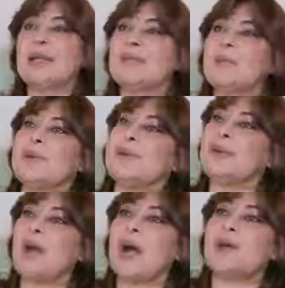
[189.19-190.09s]
So, but
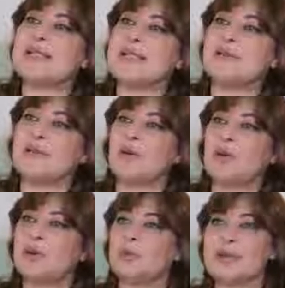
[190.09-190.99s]
our civil
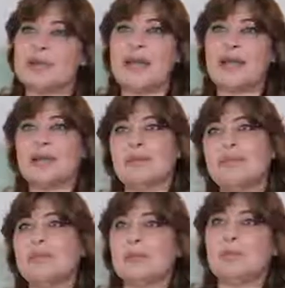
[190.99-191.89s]
code was like
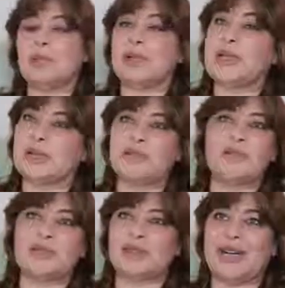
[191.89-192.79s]
put in a
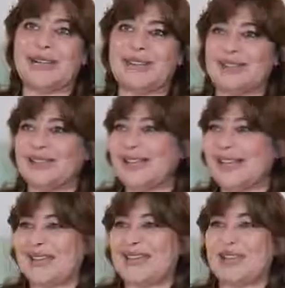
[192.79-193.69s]
refrigerator. It
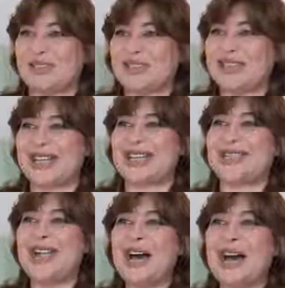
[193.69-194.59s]
had never changed.
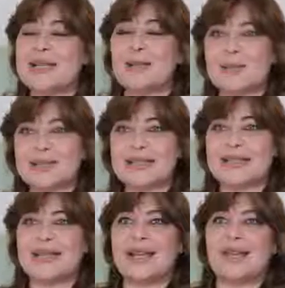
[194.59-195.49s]
Husband was
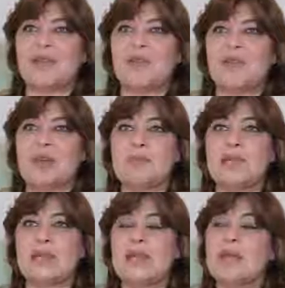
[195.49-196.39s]
still the head of the family.